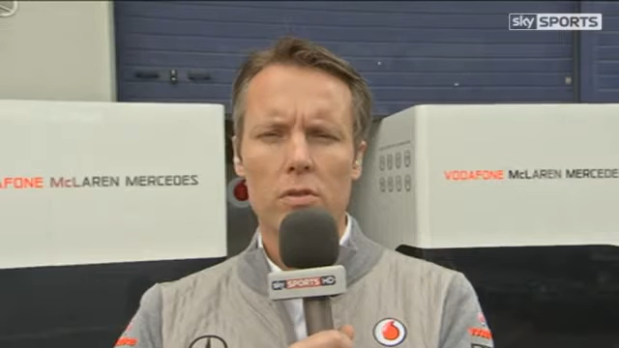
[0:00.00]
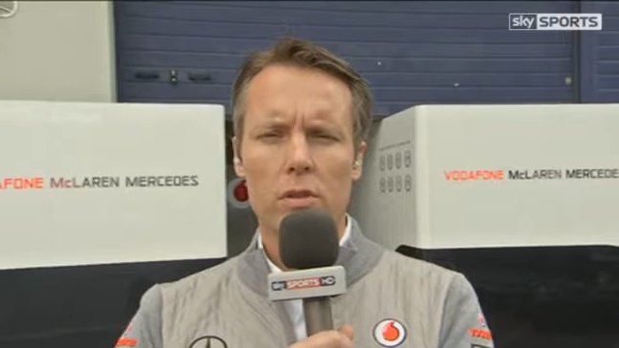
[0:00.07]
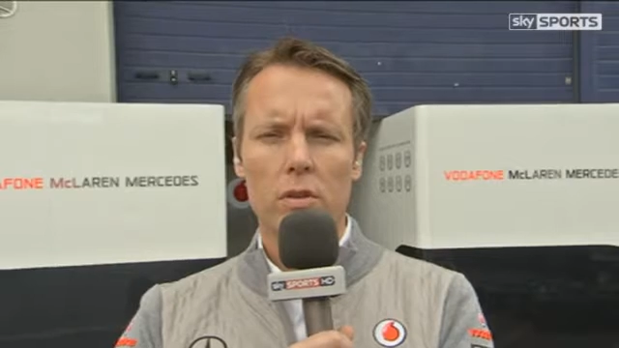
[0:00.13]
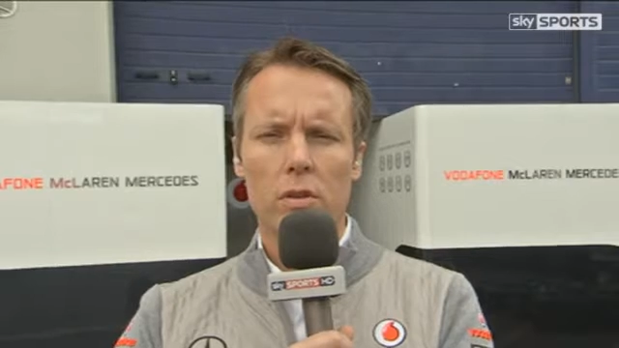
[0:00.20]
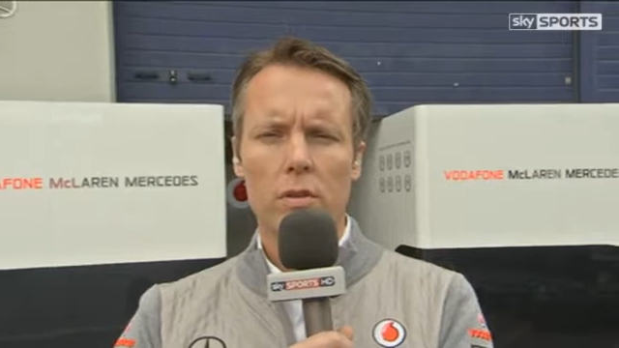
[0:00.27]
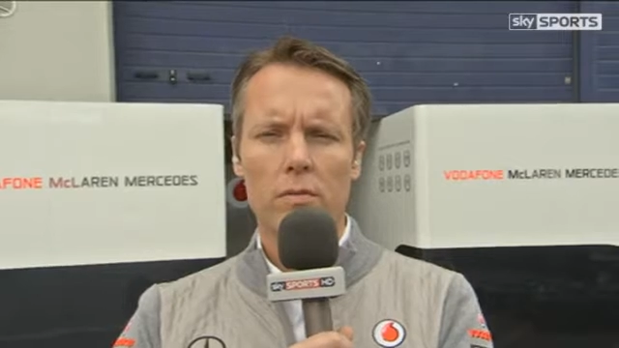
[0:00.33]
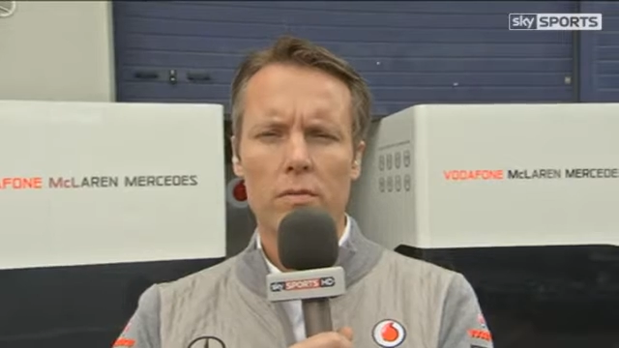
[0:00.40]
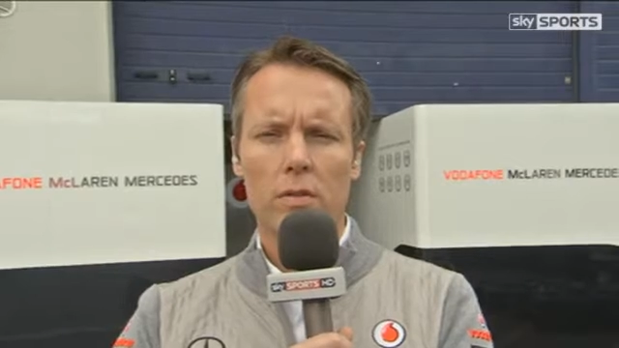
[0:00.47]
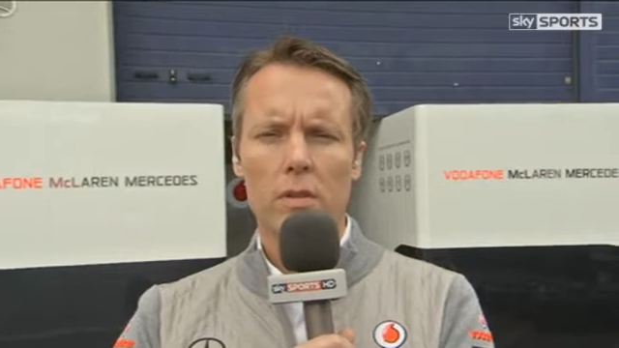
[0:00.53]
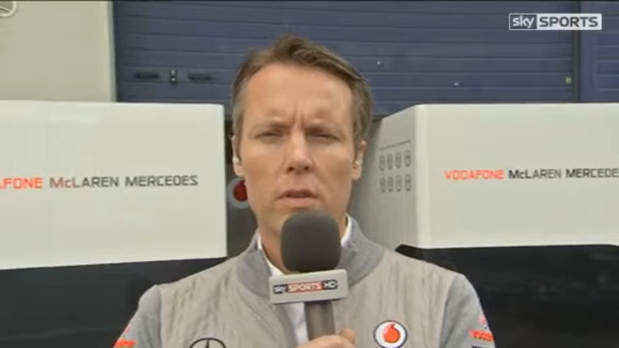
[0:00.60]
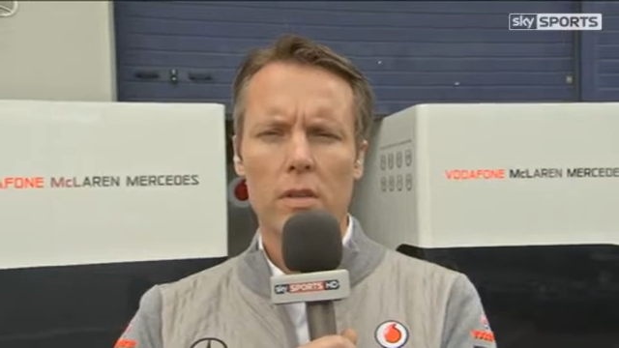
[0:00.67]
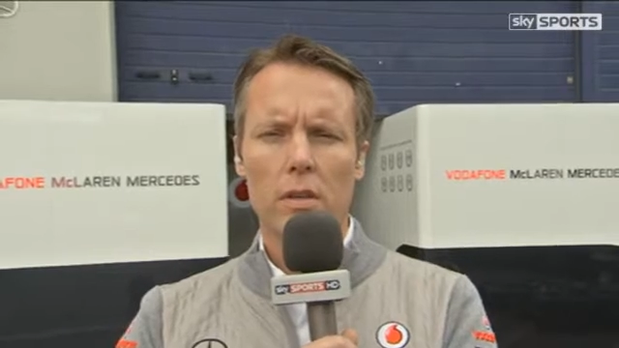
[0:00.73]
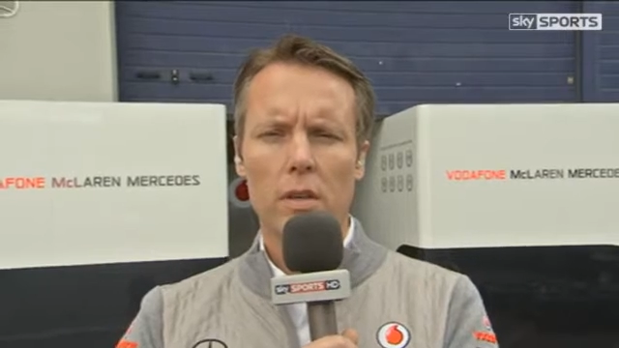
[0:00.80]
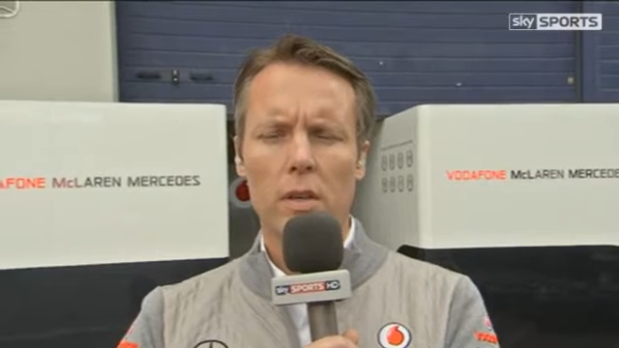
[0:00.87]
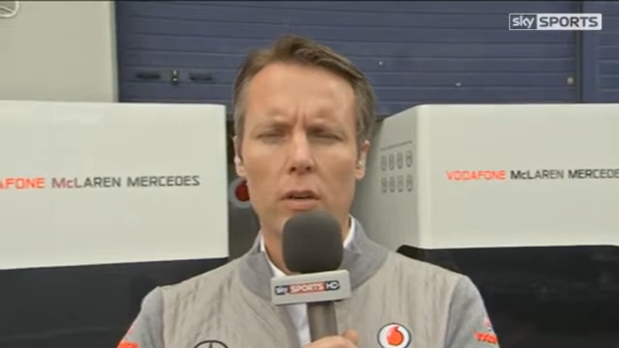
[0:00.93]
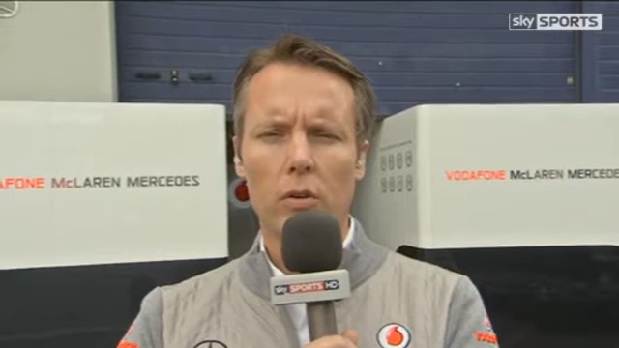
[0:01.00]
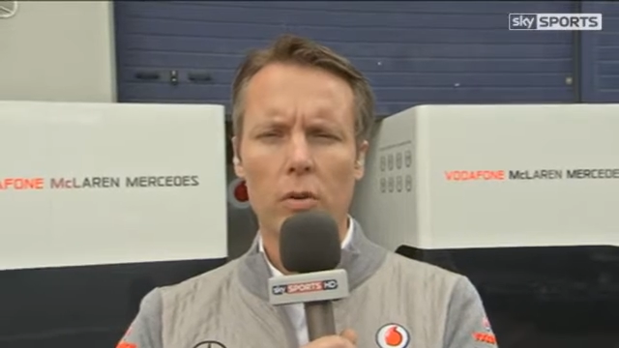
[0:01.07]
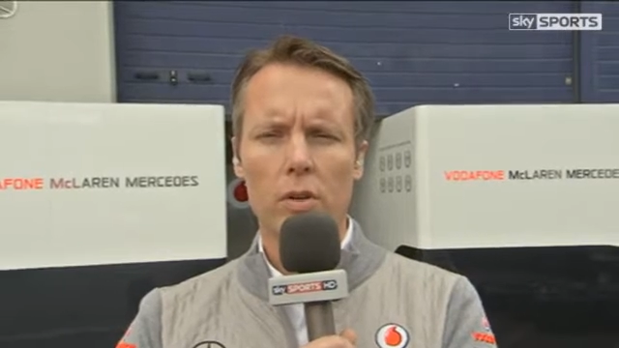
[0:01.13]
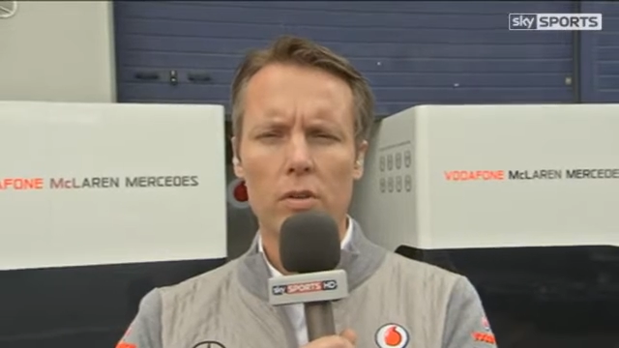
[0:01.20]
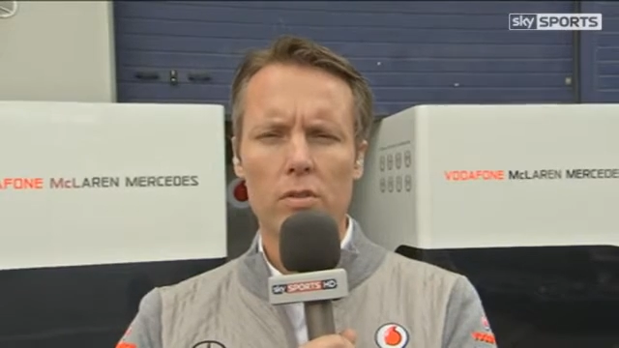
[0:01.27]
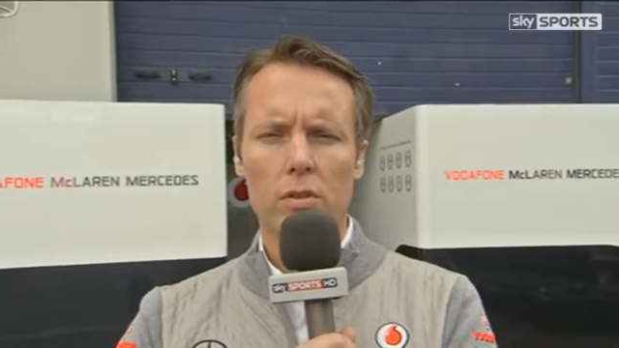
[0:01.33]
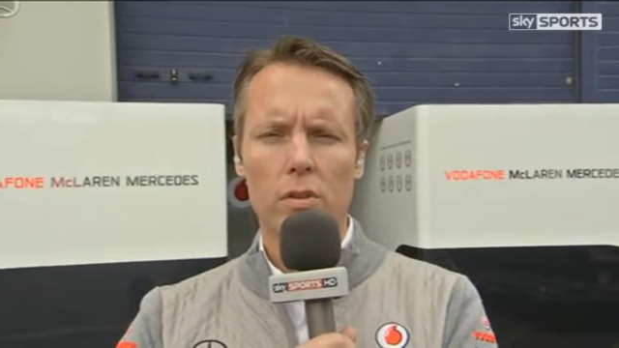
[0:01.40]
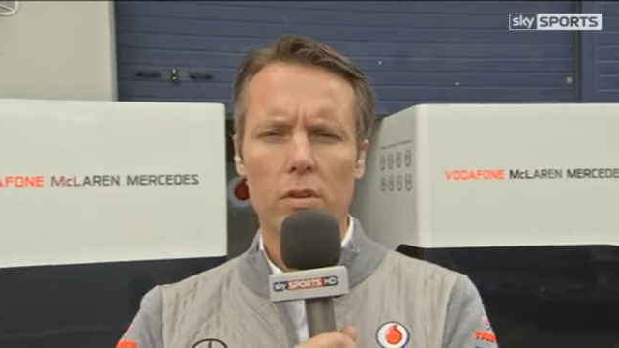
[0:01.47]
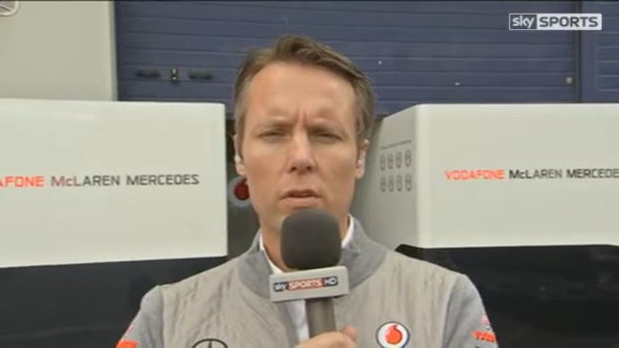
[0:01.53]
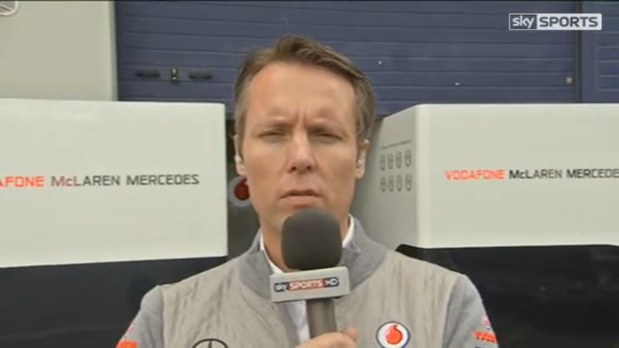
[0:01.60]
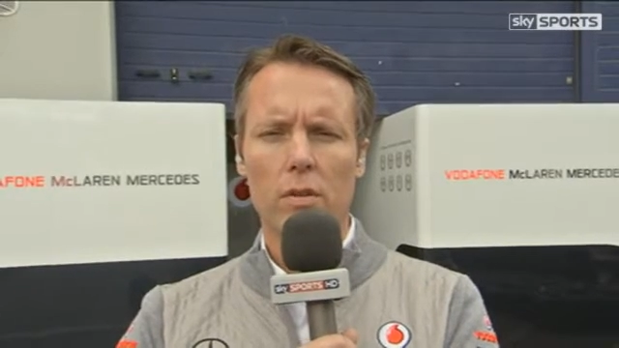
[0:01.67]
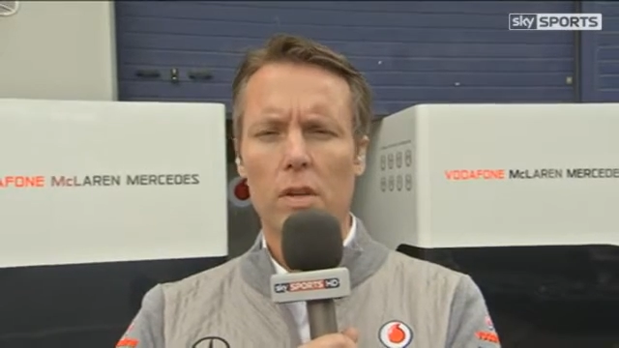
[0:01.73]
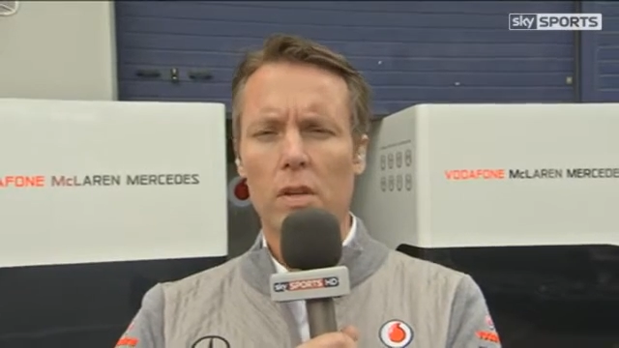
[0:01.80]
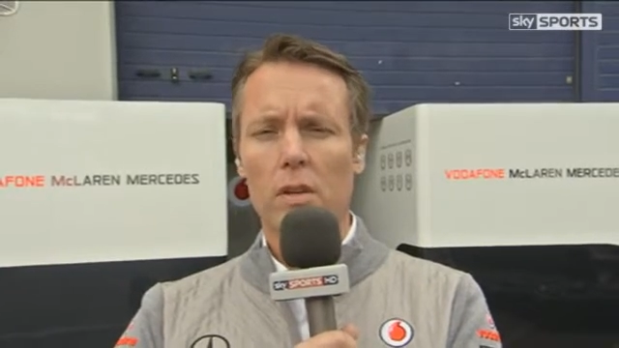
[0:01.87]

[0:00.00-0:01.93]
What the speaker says: to increase the